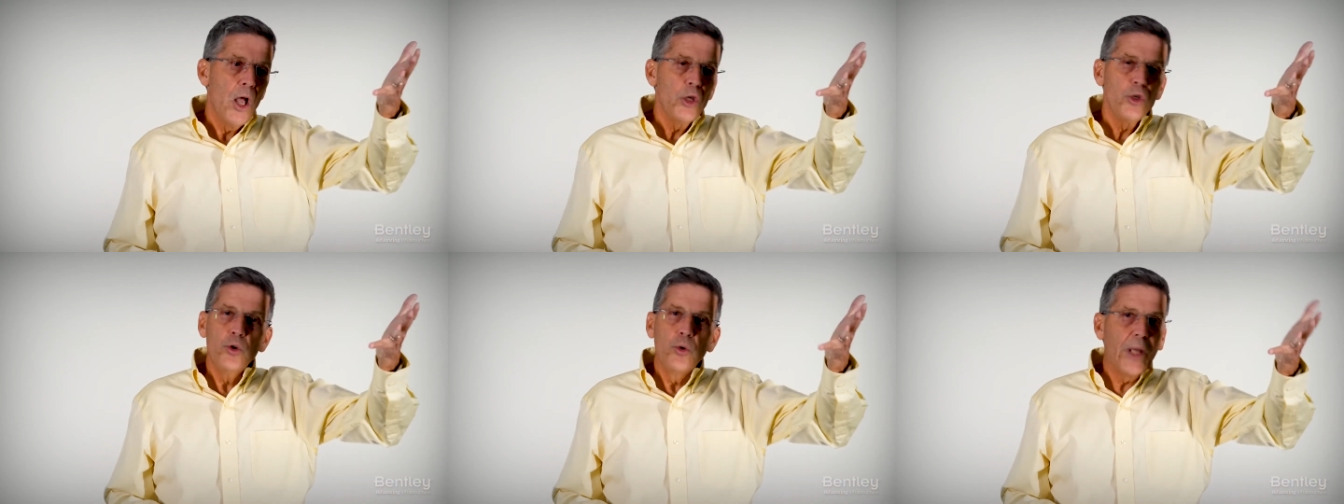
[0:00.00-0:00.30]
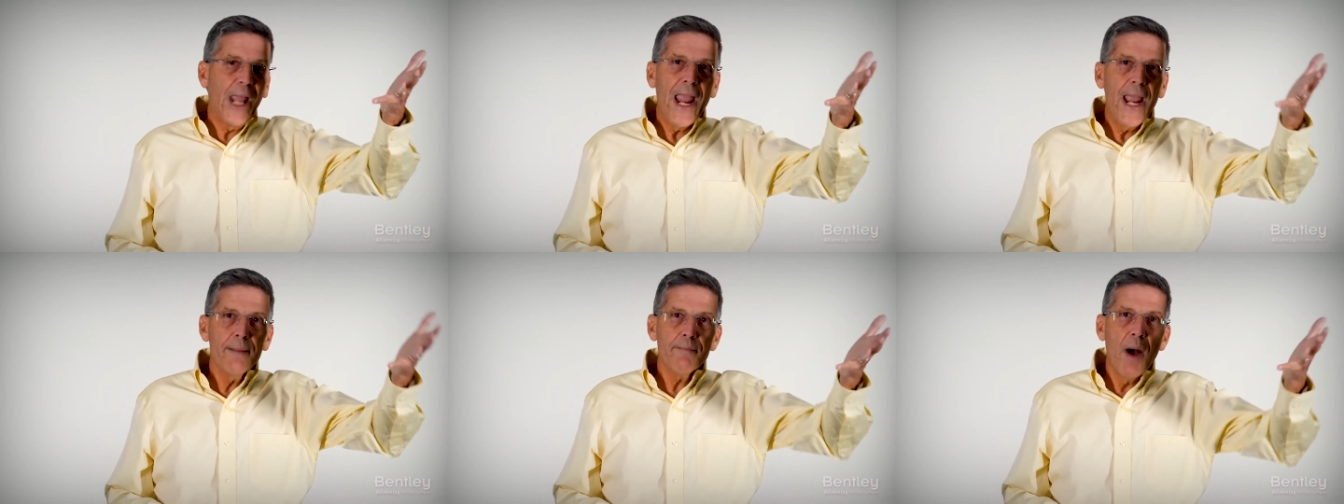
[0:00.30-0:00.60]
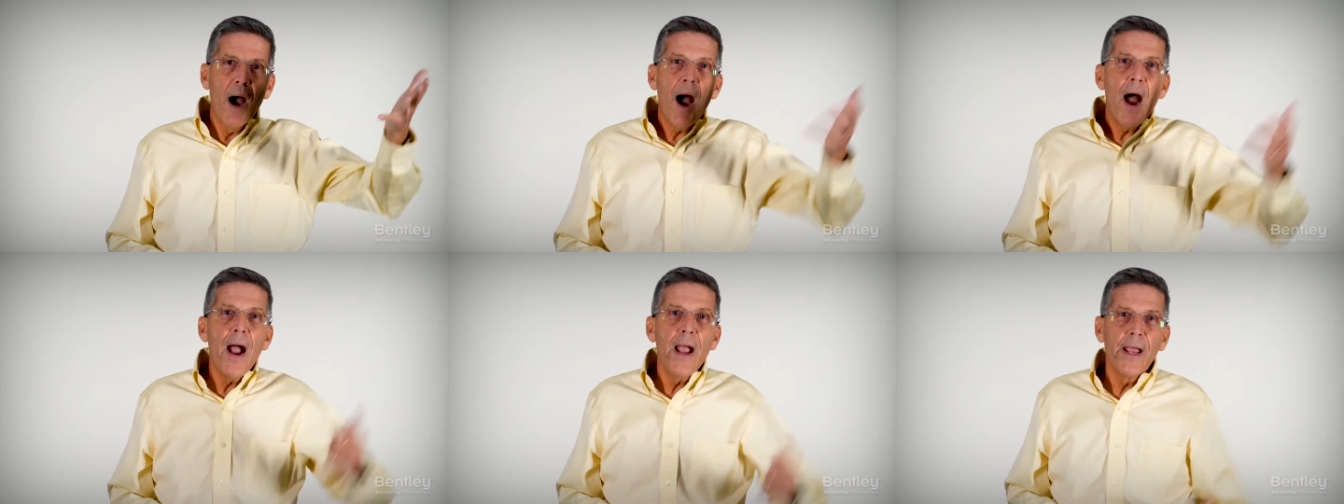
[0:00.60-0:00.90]
You can't
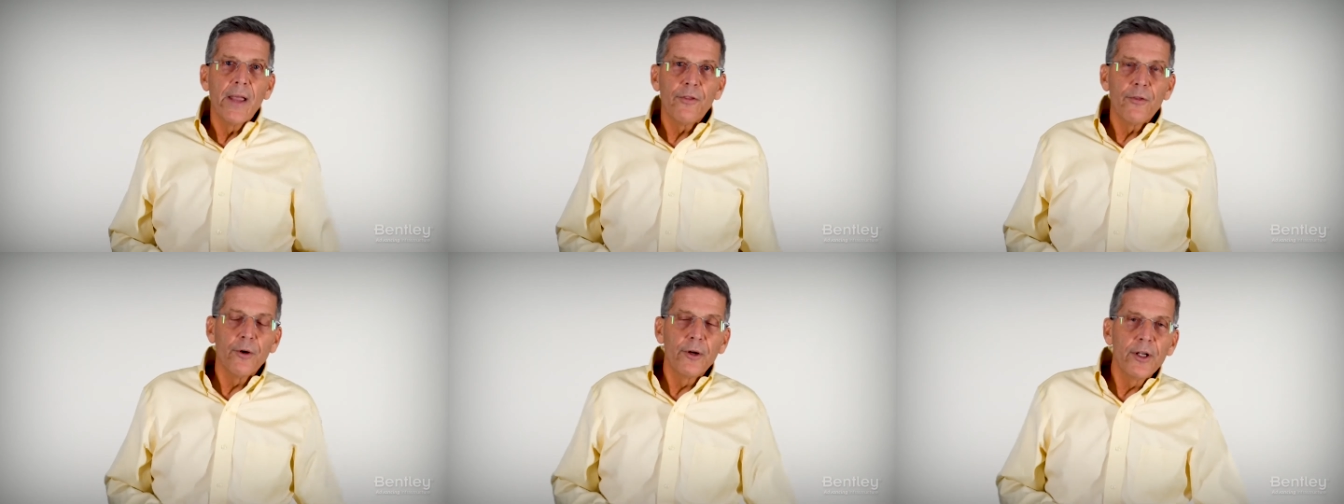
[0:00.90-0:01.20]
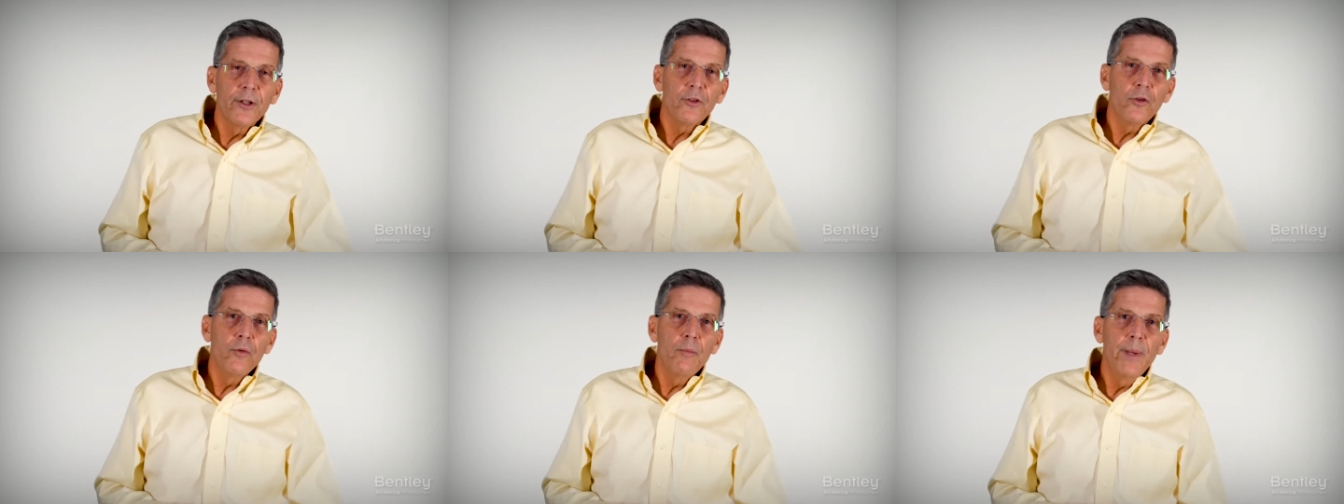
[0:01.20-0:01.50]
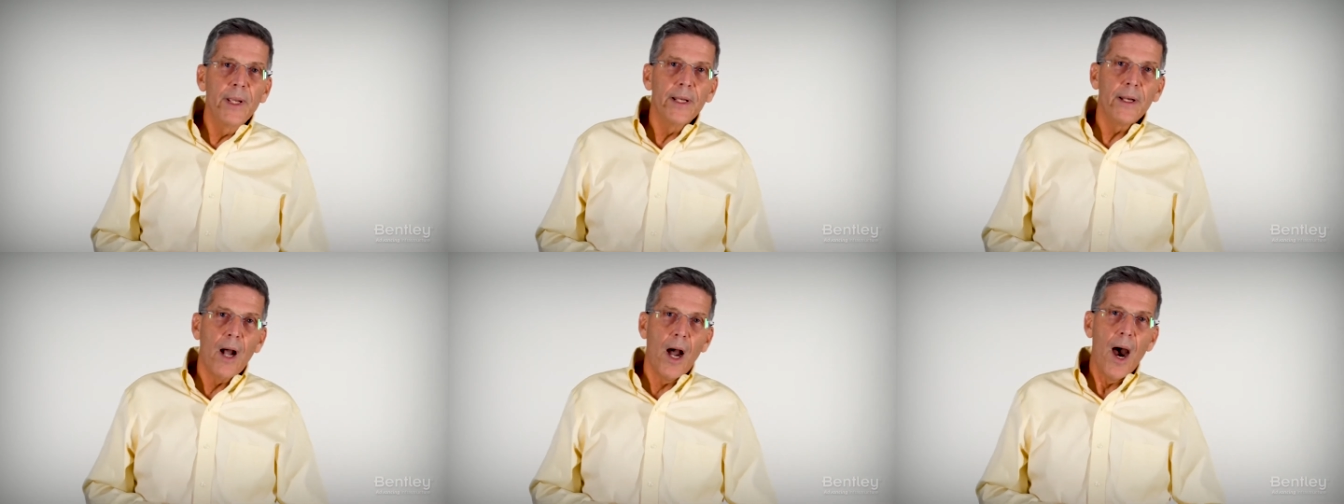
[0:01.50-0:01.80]
buy a
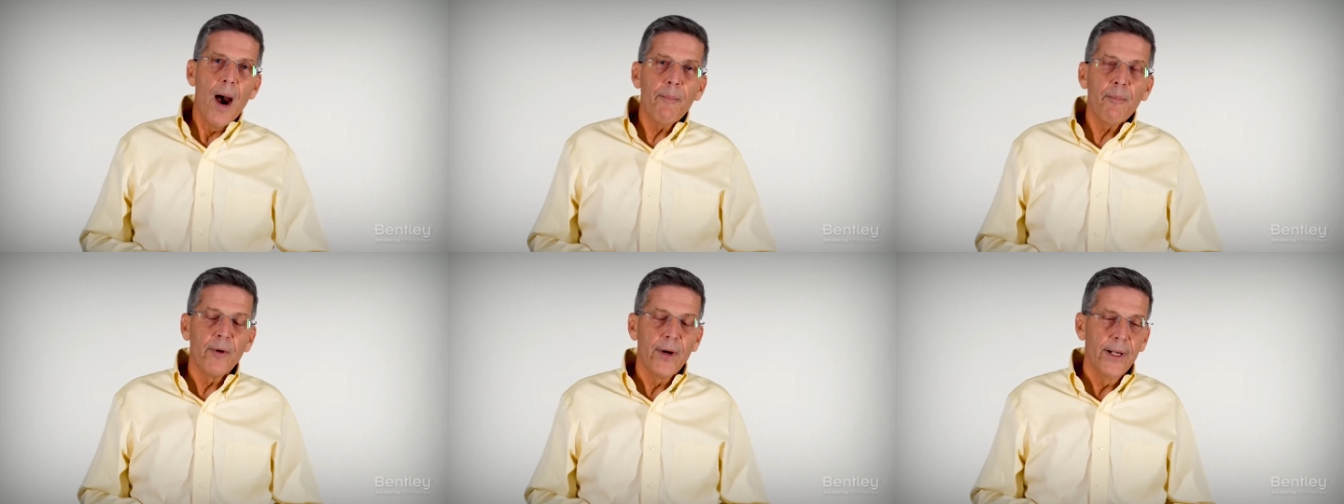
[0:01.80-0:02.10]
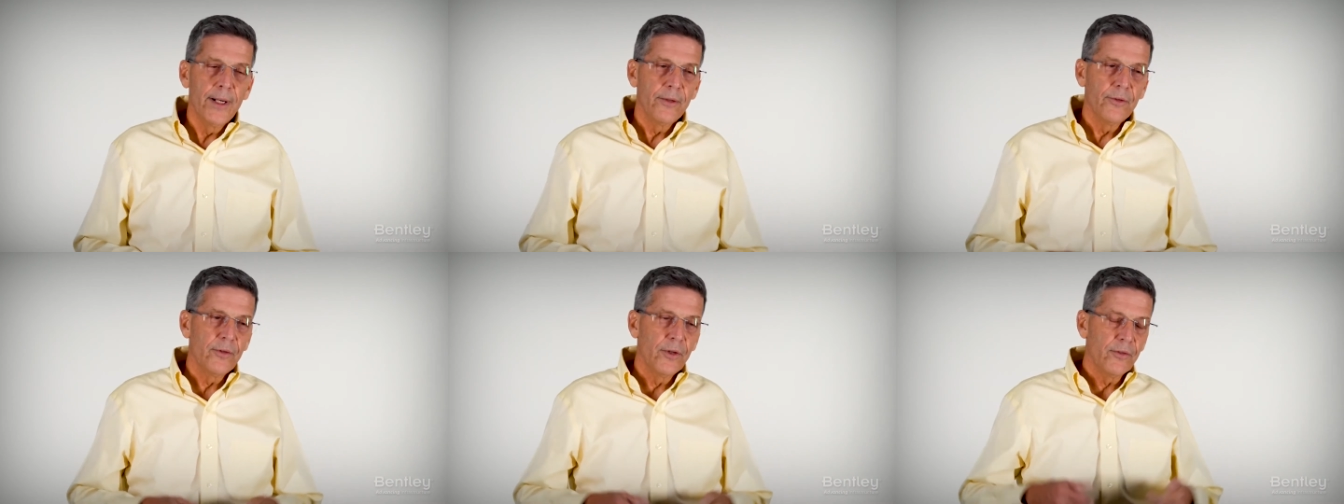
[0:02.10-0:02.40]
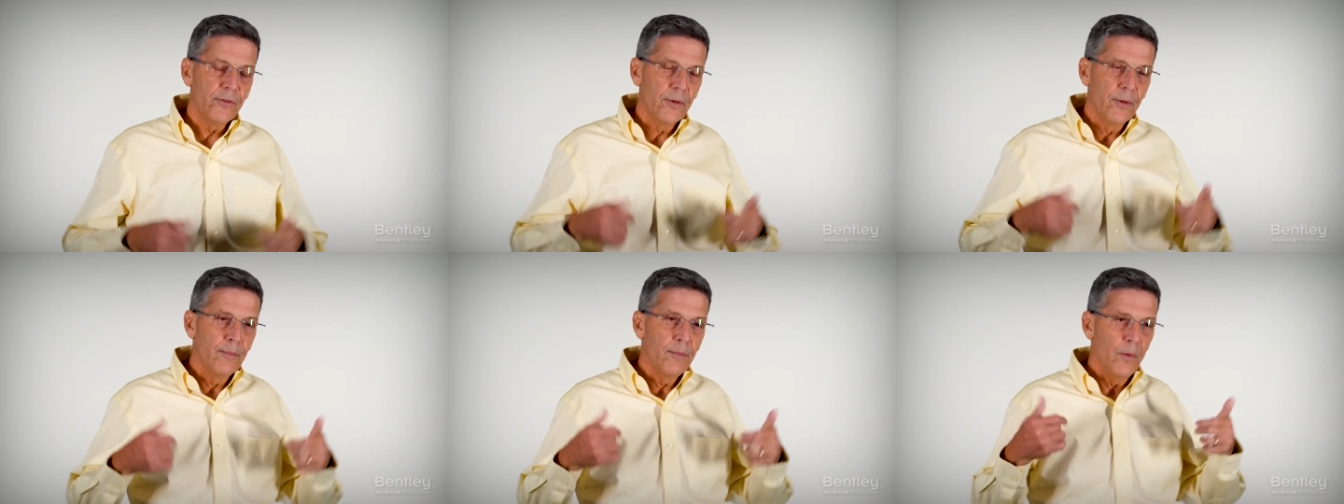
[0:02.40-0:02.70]
32-bit operating
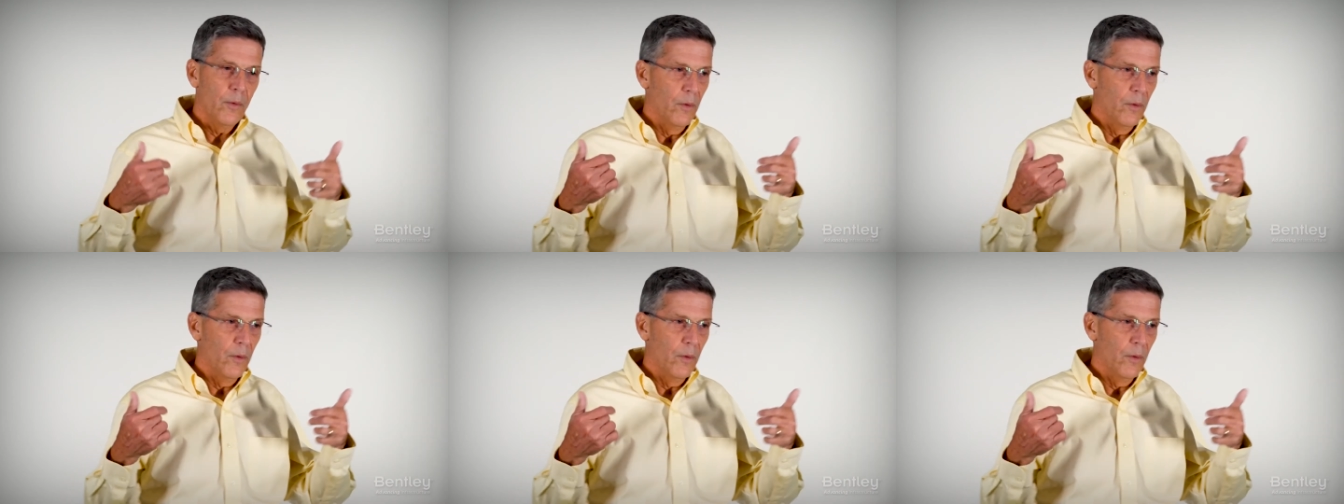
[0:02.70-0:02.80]
system,